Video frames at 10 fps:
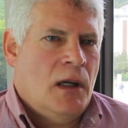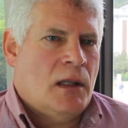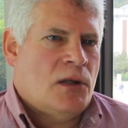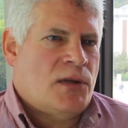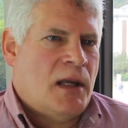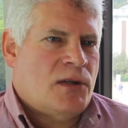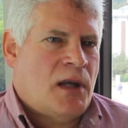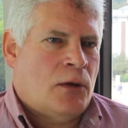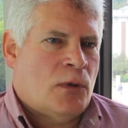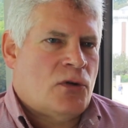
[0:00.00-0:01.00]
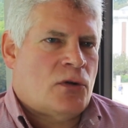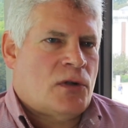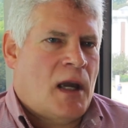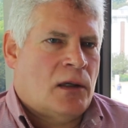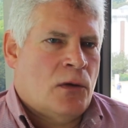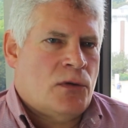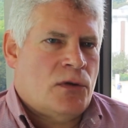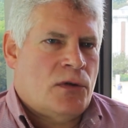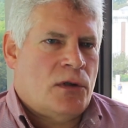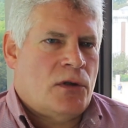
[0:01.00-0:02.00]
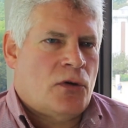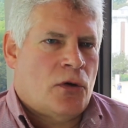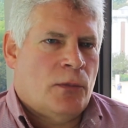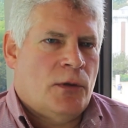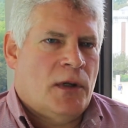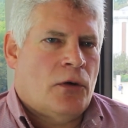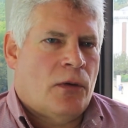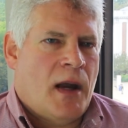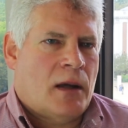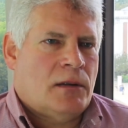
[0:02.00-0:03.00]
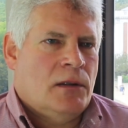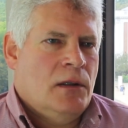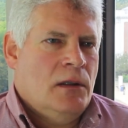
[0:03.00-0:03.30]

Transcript: and the site-assigned research diagnosis is determined to be correct,